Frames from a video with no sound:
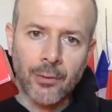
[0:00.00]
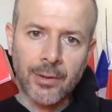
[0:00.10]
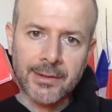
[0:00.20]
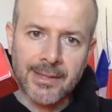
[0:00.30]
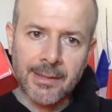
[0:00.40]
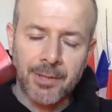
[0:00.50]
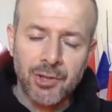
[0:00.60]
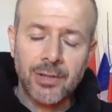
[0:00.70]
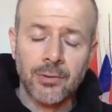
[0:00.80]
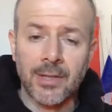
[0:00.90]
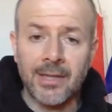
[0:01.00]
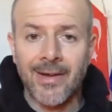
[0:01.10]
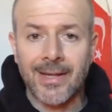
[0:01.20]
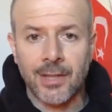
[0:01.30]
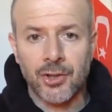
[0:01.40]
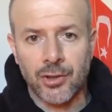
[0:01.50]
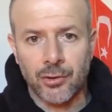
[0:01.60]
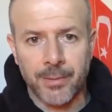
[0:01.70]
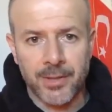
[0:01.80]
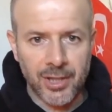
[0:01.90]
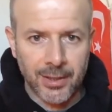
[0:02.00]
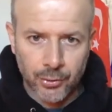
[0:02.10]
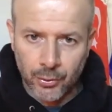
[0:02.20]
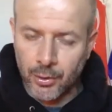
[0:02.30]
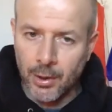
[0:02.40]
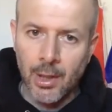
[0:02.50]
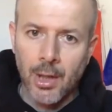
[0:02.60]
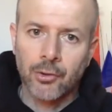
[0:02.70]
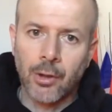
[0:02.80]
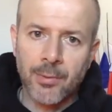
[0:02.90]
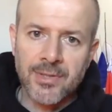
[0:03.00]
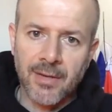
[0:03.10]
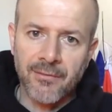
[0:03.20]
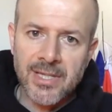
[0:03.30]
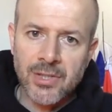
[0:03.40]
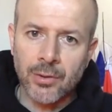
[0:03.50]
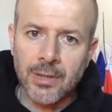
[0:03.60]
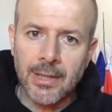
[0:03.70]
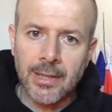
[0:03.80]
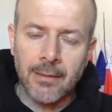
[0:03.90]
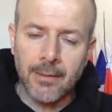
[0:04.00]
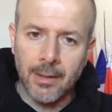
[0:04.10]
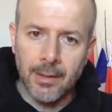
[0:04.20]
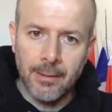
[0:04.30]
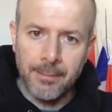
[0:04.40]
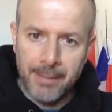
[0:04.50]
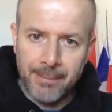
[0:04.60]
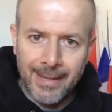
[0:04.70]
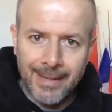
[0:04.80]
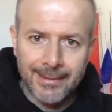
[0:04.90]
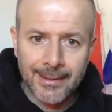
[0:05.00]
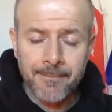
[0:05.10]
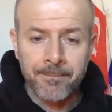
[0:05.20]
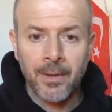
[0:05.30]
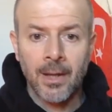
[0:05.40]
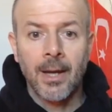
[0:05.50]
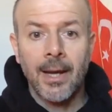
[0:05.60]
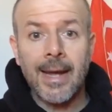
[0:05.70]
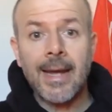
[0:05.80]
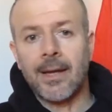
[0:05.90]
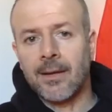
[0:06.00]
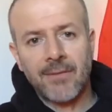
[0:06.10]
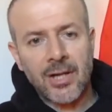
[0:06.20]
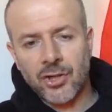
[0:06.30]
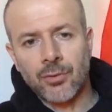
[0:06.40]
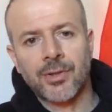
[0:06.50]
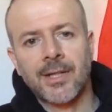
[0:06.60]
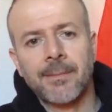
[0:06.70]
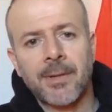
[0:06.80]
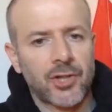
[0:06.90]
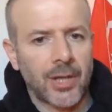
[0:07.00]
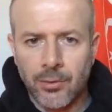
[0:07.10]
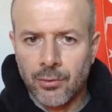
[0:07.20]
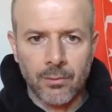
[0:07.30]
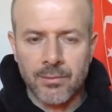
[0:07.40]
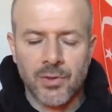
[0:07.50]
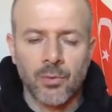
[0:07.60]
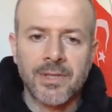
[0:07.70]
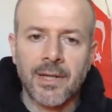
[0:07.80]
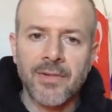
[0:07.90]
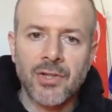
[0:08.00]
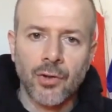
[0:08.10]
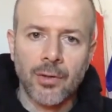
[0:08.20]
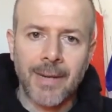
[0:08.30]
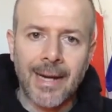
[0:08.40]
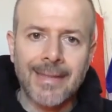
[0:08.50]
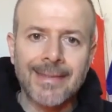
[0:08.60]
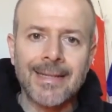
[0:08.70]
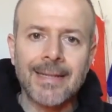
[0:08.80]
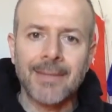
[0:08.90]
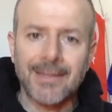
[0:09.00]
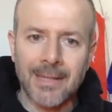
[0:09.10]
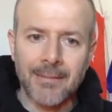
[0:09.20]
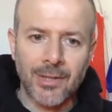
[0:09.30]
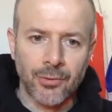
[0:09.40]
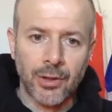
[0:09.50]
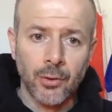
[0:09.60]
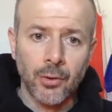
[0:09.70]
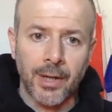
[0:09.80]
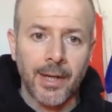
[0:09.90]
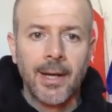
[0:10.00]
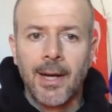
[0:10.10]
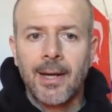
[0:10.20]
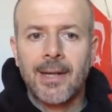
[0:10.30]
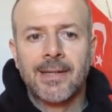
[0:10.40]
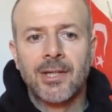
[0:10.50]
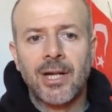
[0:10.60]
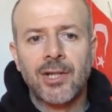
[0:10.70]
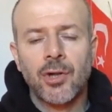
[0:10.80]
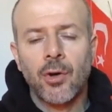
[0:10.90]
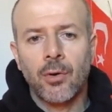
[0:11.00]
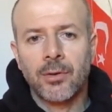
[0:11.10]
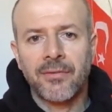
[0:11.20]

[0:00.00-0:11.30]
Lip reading: 30% white hair. So it will be 100% after a perm service. And then you will have 30% on the normal color maintenance service.